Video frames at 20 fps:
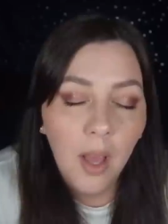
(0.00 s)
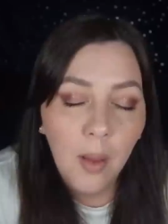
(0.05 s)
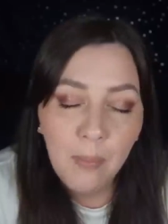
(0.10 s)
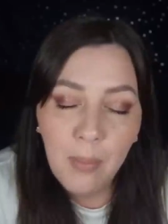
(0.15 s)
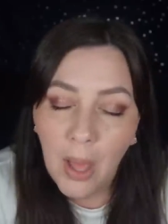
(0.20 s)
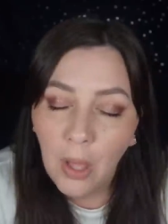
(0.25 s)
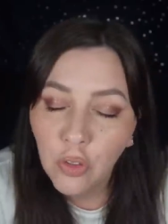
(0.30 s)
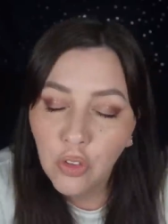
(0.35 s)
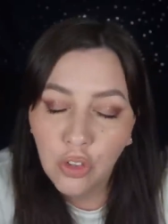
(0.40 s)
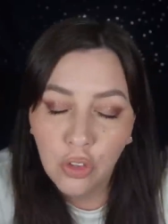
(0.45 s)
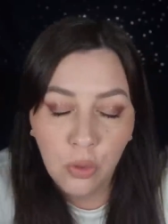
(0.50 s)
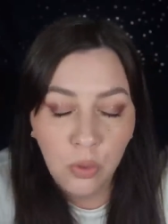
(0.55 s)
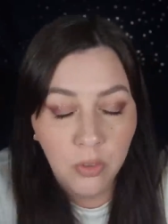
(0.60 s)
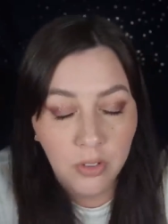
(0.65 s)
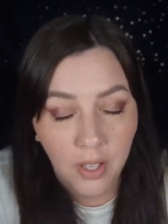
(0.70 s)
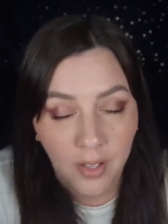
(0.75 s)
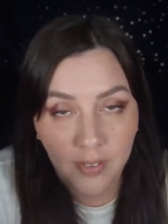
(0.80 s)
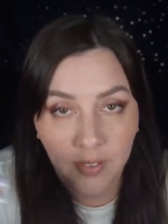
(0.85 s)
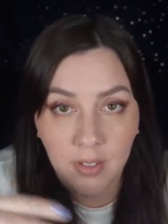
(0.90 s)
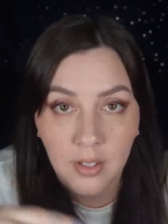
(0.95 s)
about
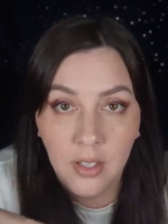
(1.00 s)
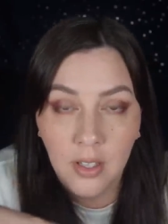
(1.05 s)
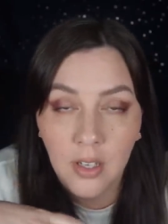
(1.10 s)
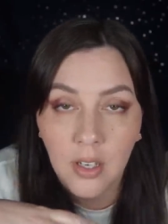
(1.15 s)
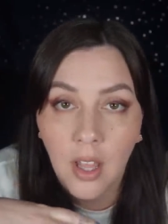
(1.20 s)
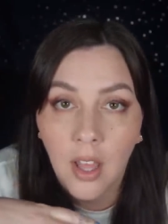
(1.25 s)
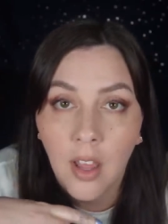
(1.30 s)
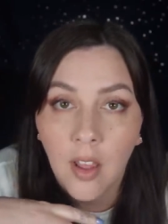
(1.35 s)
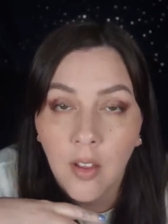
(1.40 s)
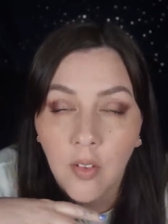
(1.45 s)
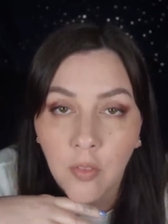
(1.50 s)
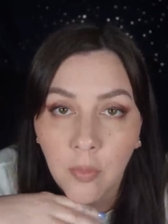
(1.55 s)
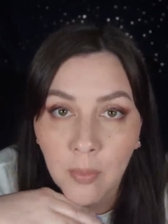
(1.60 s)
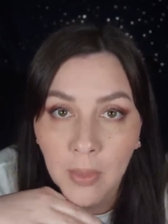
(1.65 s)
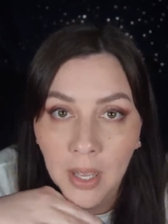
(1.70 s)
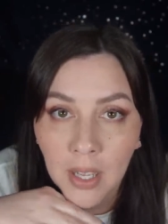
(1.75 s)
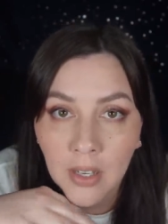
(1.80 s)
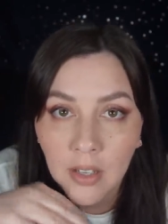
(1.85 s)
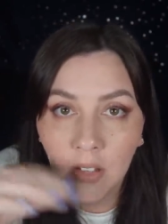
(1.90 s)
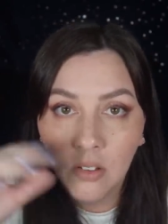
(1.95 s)
24 of
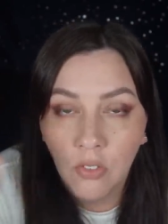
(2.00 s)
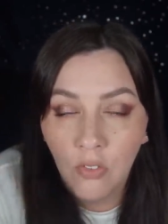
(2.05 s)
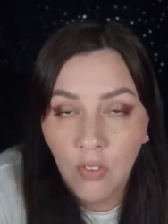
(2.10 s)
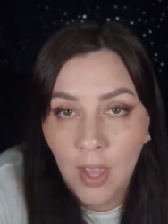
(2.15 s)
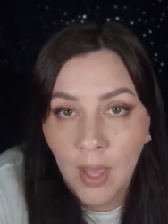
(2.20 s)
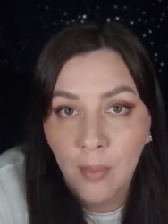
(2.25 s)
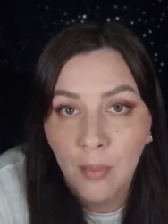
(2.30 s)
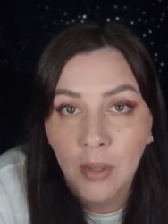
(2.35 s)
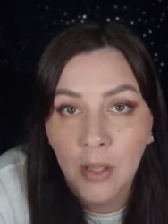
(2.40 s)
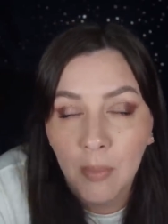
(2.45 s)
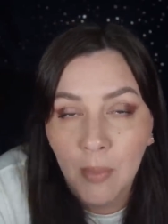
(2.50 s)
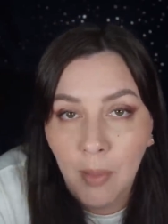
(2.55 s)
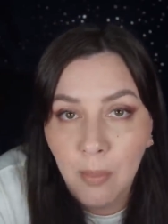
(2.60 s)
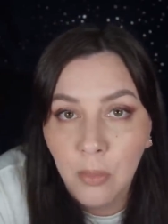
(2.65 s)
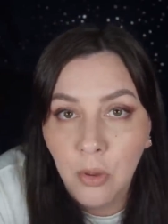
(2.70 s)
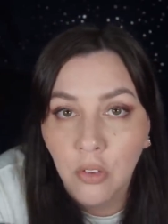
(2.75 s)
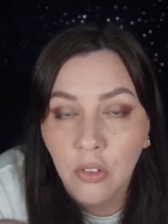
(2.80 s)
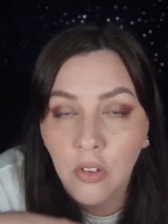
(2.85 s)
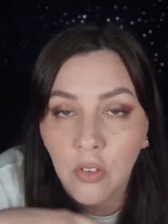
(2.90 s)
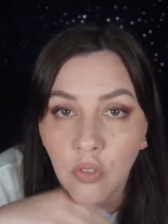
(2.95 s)
Mandy's family
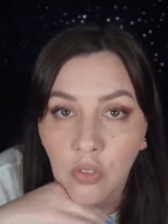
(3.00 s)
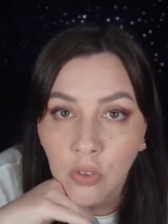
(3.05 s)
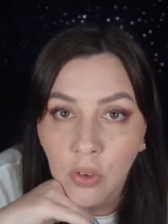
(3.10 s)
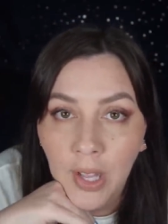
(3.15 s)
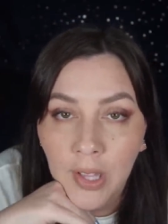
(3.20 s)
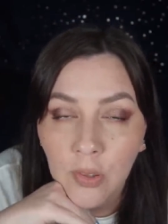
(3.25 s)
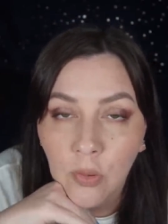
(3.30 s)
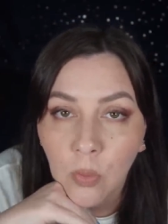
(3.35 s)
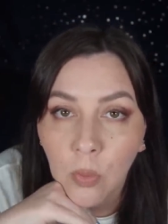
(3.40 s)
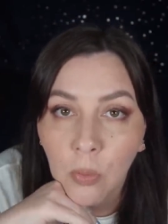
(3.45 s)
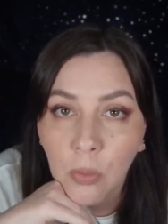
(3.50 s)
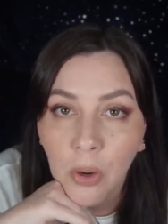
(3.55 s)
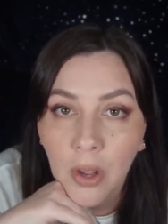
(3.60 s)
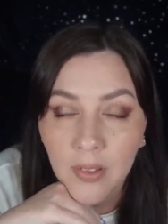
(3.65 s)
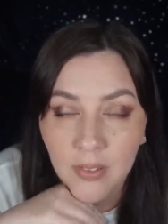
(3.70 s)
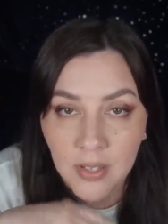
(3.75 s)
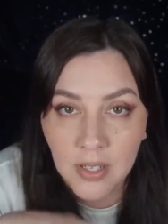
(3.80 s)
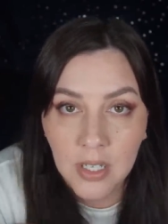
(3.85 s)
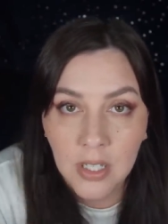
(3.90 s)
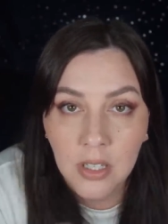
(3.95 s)
members and friends were
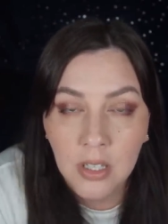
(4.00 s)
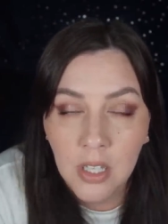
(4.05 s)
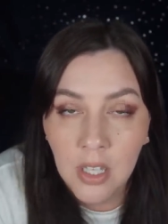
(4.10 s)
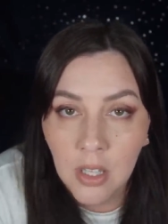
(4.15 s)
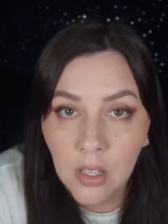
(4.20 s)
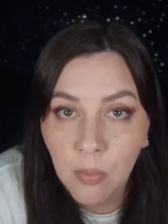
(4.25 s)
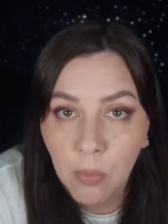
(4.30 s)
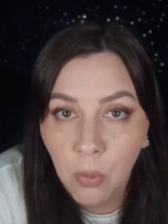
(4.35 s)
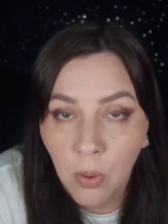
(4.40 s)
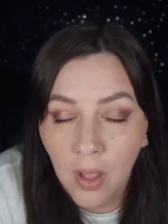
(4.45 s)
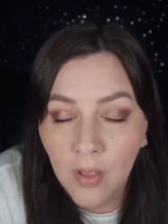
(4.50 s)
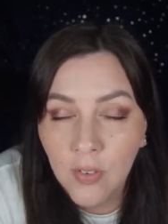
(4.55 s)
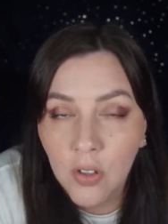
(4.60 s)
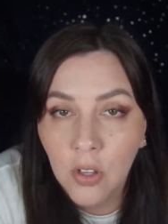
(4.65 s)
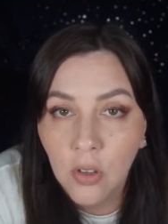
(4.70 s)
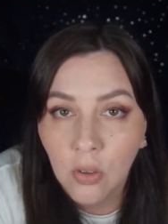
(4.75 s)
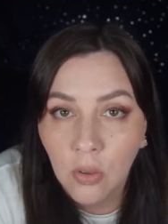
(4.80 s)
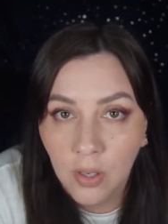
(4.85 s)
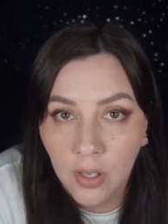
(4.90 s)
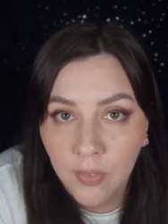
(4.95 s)
present at the
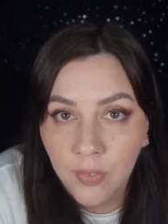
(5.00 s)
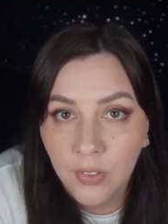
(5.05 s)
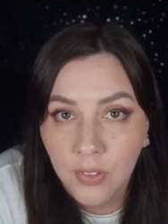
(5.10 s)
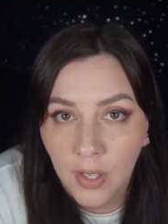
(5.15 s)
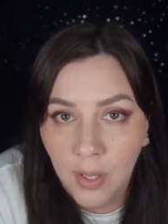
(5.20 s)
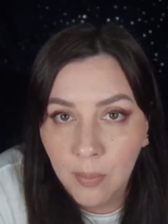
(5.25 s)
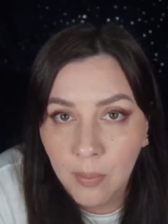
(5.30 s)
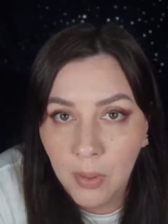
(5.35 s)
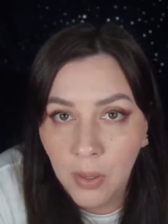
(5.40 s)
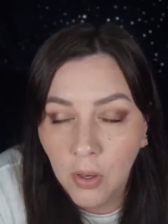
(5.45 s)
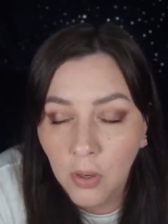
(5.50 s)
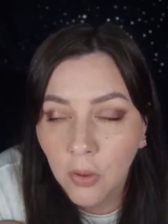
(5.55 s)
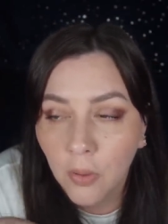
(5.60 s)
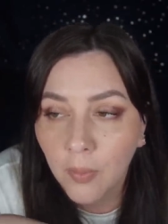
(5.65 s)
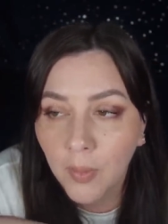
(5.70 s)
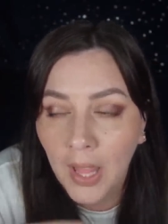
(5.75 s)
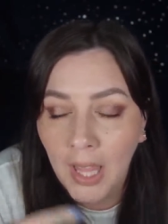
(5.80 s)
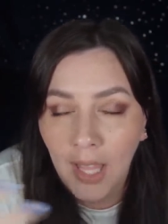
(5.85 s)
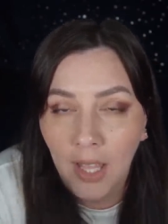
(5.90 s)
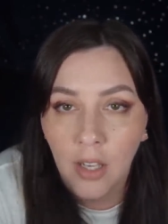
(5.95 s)
private graveside
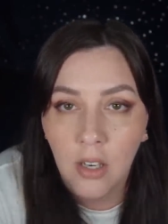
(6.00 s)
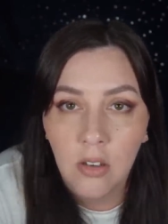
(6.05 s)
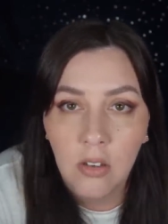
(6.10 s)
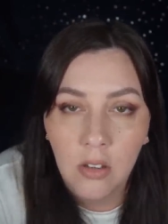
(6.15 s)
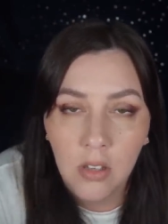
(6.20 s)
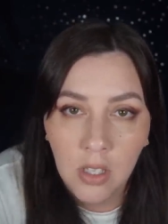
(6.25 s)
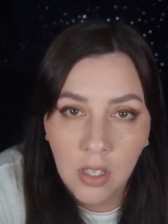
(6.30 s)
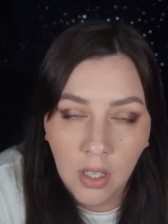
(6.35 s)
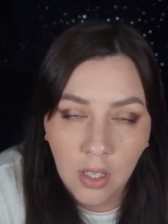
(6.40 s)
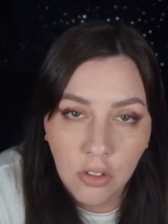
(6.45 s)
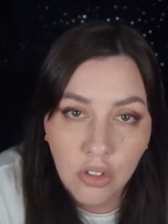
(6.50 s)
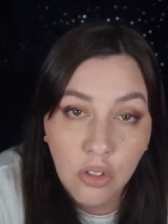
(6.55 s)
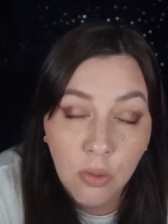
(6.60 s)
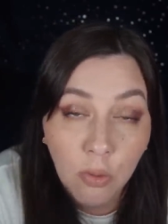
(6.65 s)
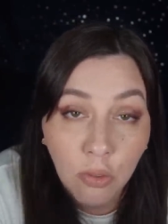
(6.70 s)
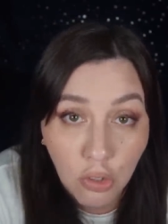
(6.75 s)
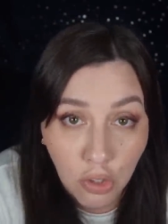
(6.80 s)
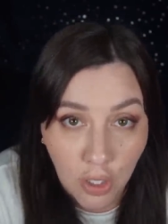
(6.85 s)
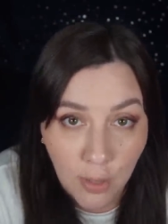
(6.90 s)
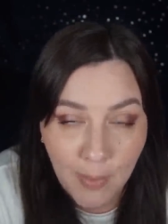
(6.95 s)
burial, and she
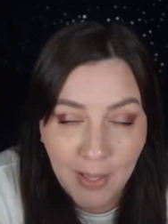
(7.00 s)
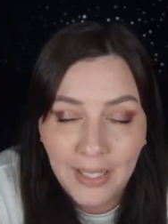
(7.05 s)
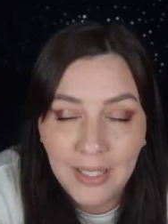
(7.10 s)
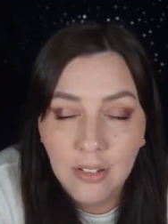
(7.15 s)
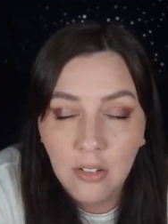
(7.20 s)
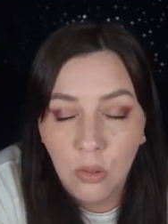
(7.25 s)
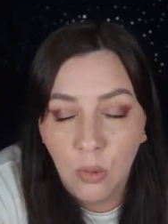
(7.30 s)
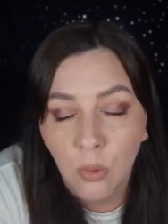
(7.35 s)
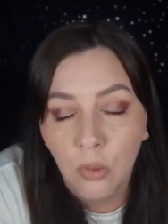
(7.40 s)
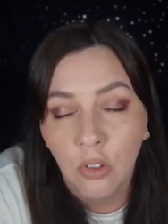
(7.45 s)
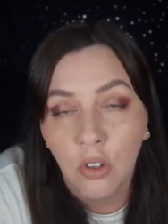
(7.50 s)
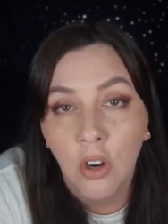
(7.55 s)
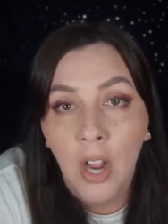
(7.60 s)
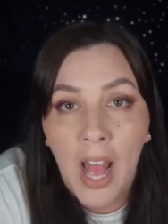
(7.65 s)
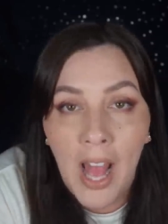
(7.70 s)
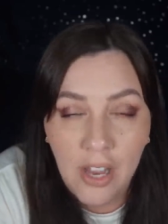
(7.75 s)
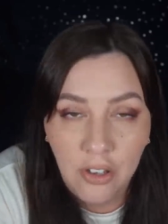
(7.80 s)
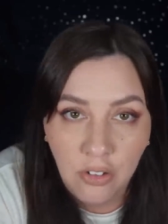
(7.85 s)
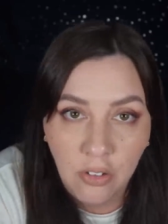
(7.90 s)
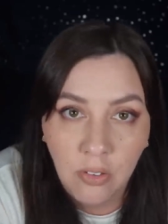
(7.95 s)
was cremated, so it was her
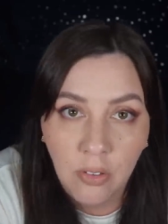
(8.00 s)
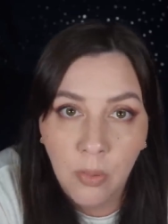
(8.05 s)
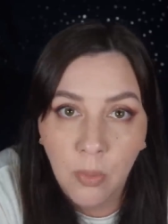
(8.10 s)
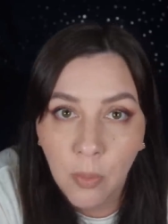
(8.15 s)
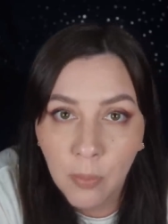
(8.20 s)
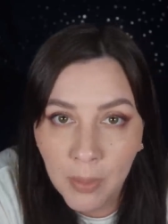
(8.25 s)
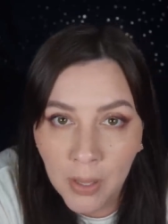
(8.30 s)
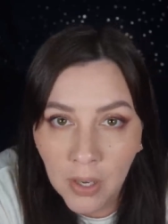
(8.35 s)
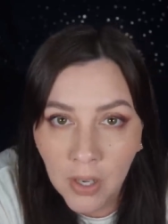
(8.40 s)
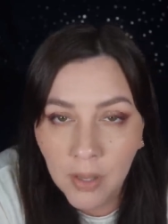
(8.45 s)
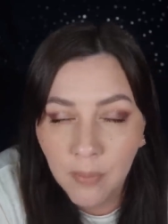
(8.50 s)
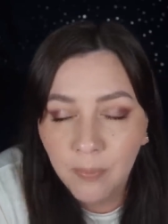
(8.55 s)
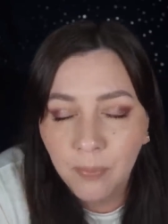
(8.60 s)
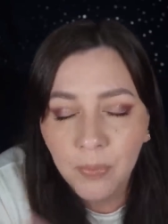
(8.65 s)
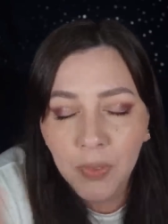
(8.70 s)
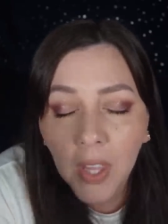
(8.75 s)
ashes that were buried.